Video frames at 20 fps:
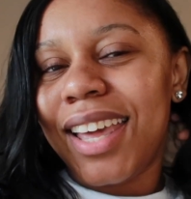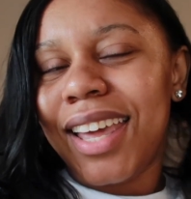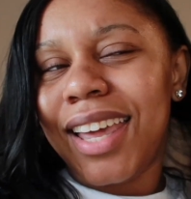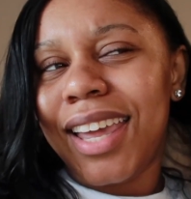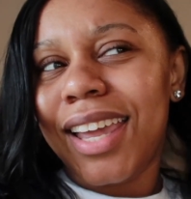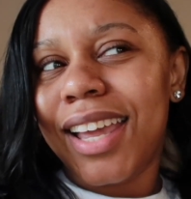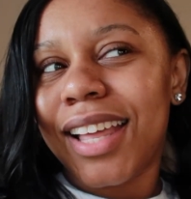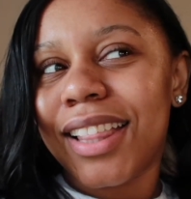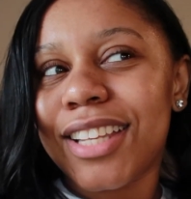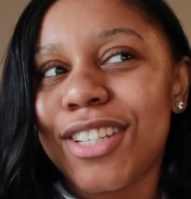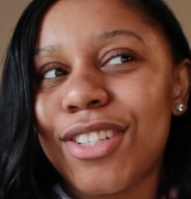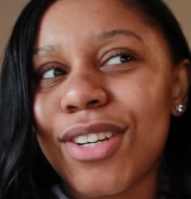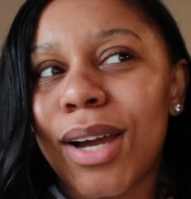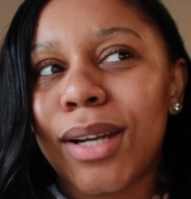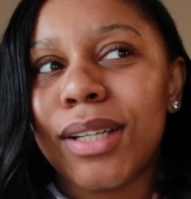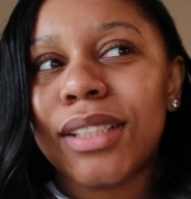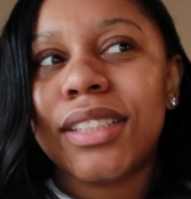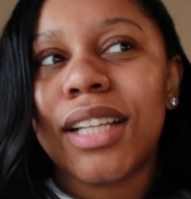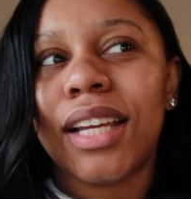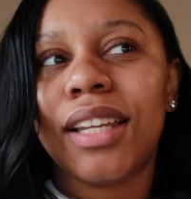he get to
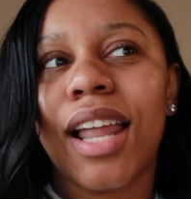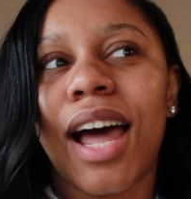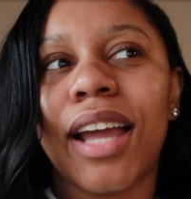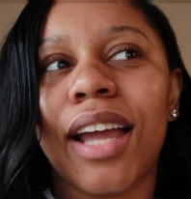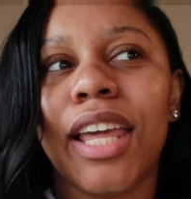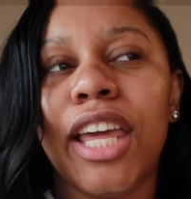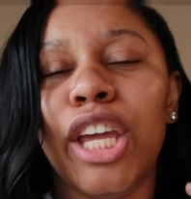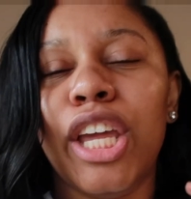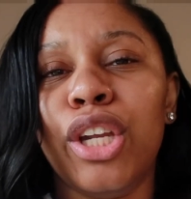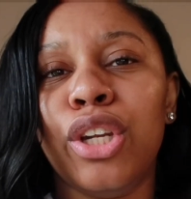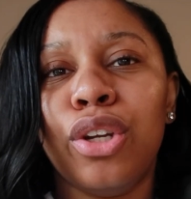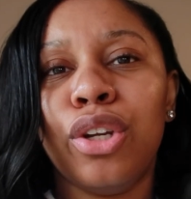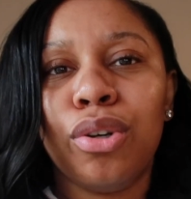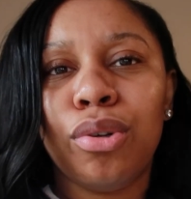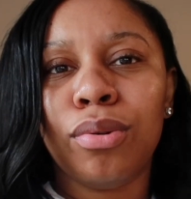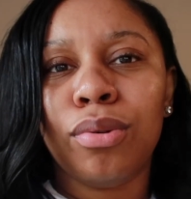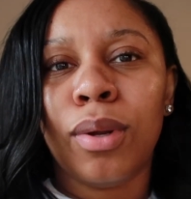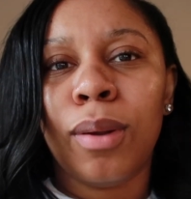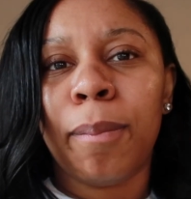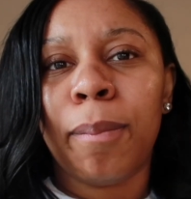trying to say, like, he
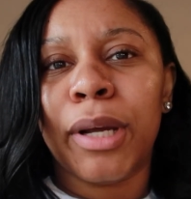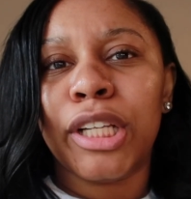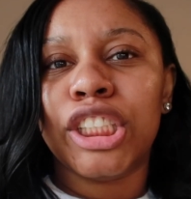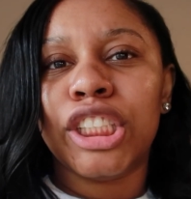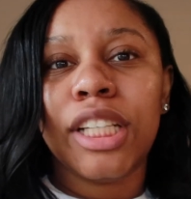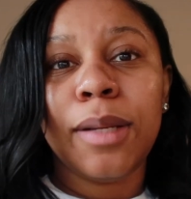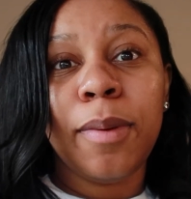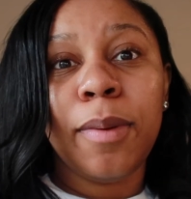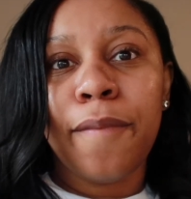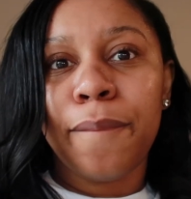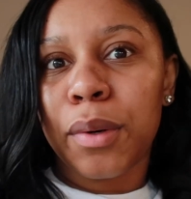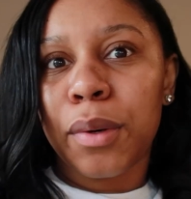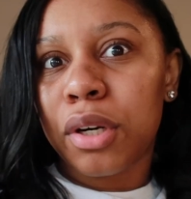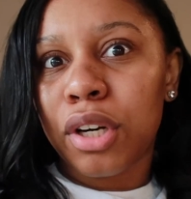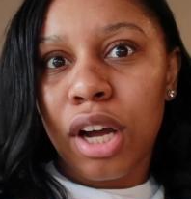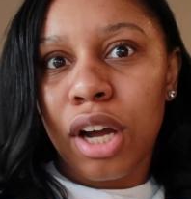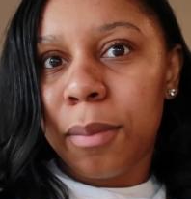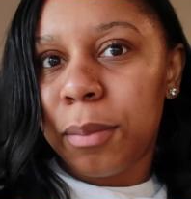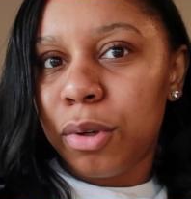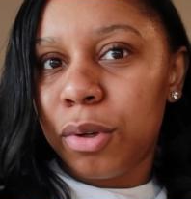knew, but she be
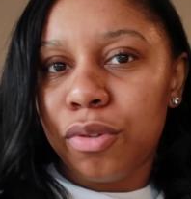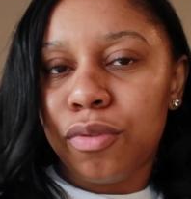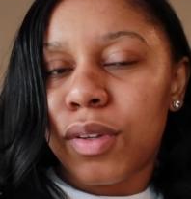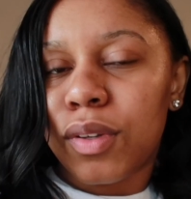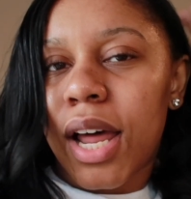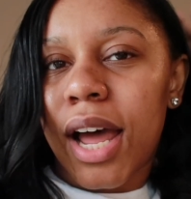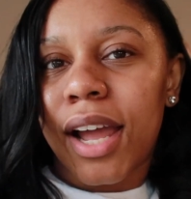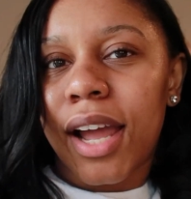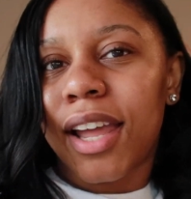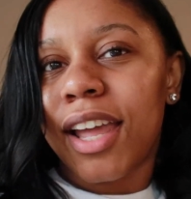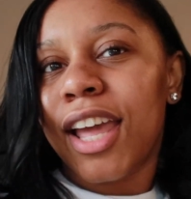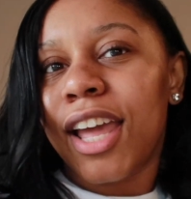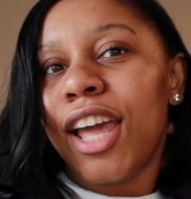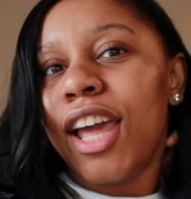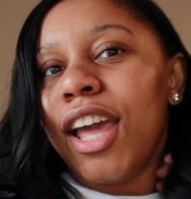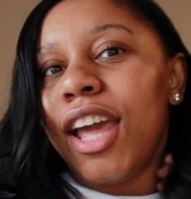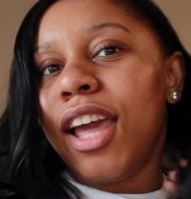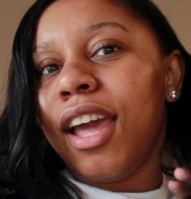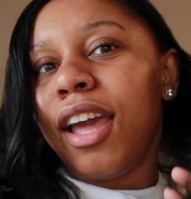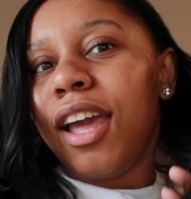fronting her move, like,
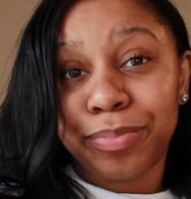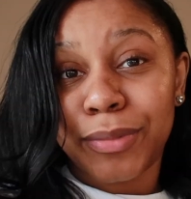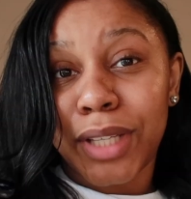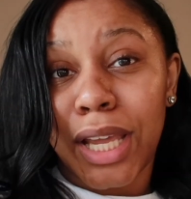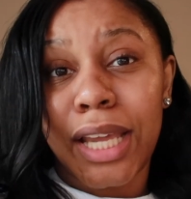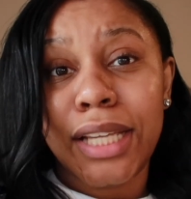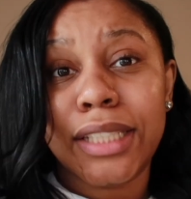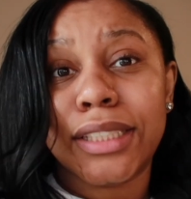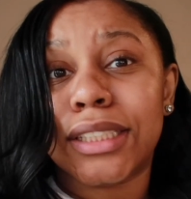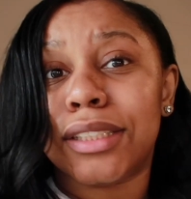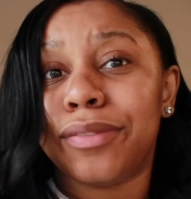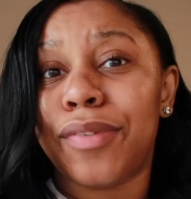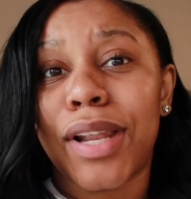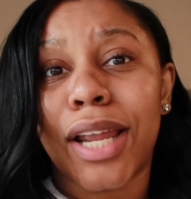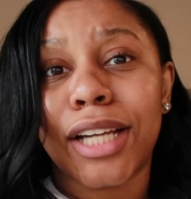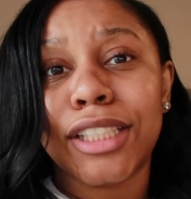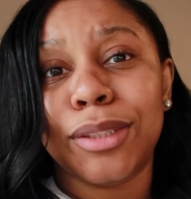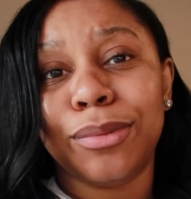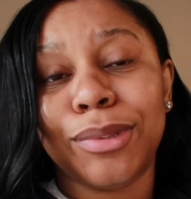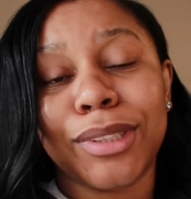he just felt
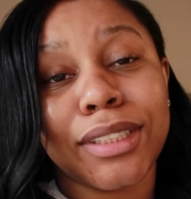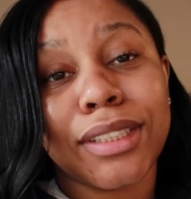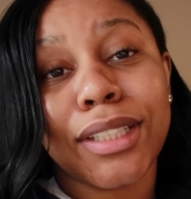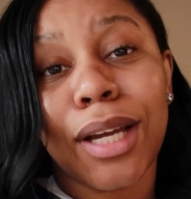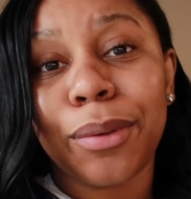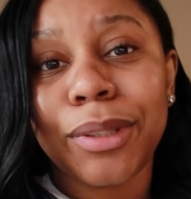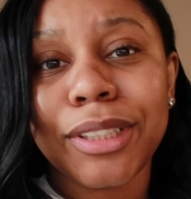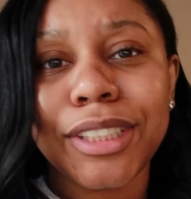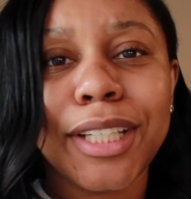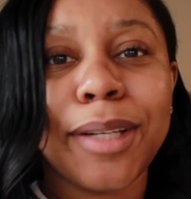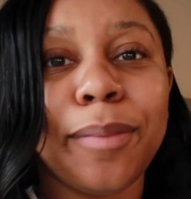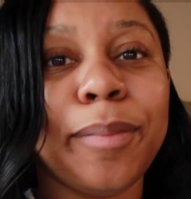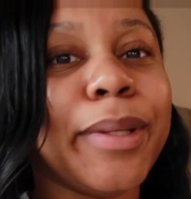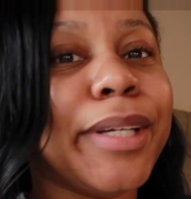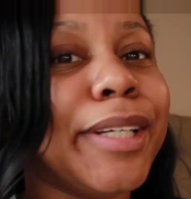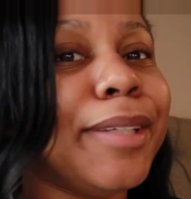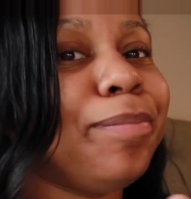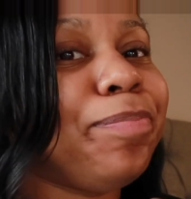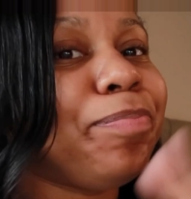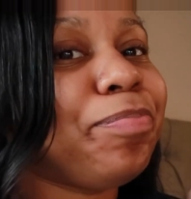like she was just talking shit,
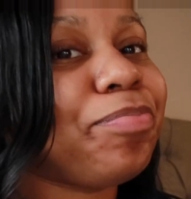but